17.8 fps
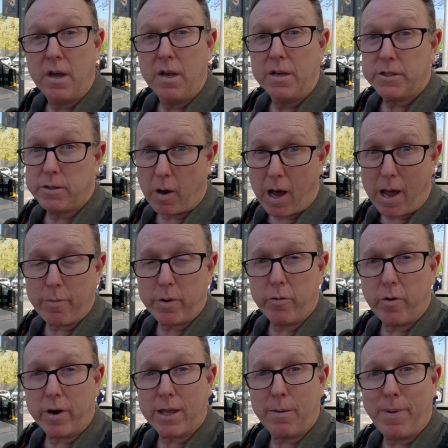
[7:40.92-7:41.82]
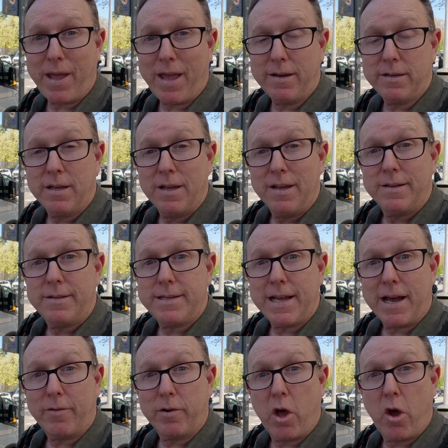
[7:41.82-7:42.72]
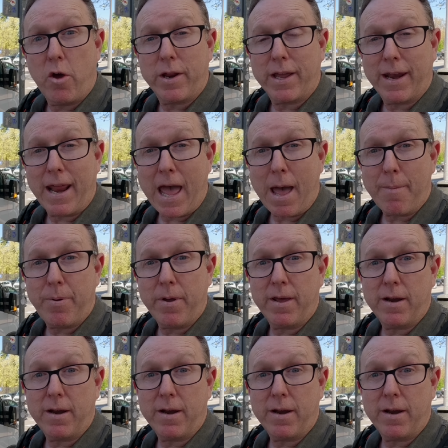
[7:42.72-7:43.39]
So I would recommend downloading an app,